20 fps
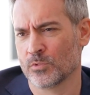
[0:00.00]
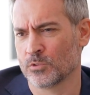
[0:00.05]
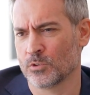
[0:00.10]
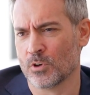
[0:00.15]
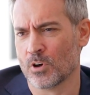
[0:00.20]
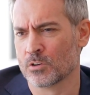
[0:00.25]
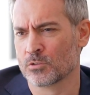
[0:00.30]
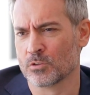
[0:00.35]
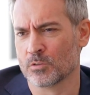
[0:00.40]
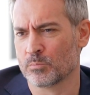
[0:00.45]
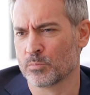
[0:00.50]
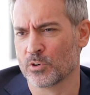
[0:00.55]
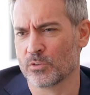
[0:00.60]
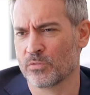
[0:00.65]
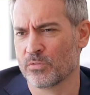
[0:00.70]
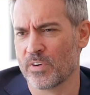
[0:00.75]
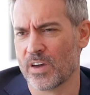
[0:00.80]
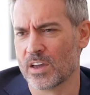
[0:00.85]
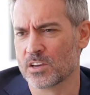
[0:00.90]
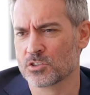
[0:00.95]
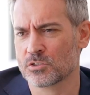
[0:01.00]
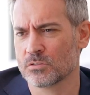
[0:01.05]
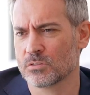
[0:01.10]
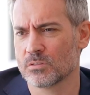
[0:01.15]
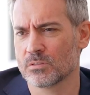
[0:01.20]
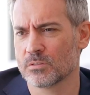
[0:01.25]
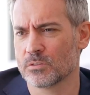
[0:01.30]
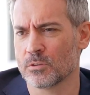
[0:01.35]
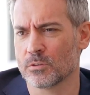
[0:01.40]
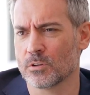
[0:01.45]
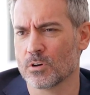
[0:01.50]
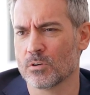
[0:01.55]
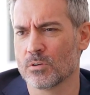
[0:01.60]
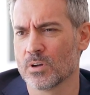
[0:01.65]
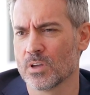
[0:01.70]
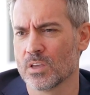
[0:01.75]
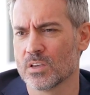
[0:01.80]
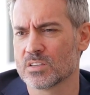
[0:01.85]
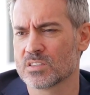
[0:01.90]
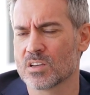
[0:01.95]
doctor, professional, you know,
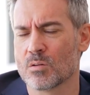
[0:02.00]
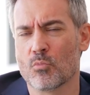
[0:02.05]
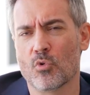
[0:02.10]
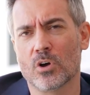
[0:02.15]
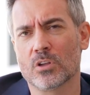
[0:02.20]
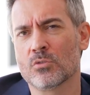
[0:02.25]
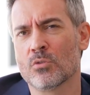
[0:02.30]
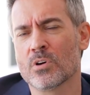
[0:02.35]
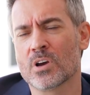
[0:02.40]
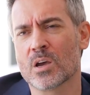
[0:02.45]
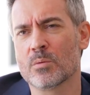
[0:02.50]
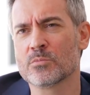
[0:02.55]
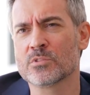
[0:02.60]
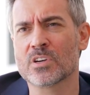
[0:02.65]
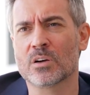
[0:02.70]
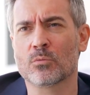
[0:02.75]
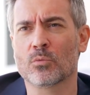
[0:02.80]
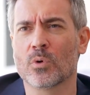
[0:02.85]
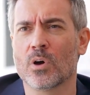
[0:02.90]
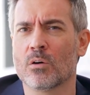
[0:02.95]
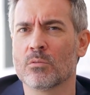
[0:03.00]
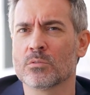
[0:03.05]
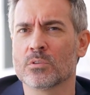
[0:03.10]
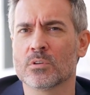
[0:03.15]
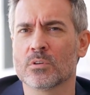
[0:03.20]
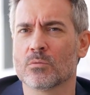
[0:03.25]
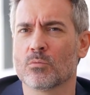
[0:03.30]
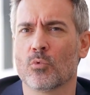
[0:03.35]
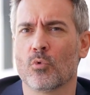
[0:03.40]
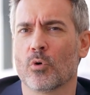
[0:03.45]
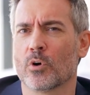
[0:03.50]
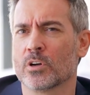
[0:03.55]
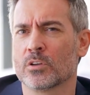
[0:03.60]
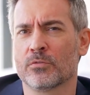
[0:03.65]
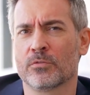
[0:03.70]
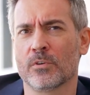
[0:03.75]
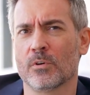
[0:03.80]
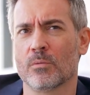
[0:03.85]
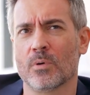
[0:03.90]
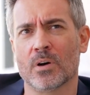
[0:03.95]
someone who comes around the world
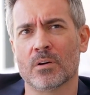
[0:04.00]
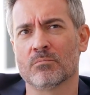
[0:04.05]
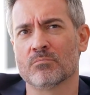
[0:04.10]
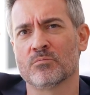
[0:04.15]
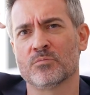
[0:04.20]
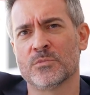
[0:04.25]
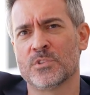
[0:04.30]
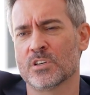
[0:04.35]
from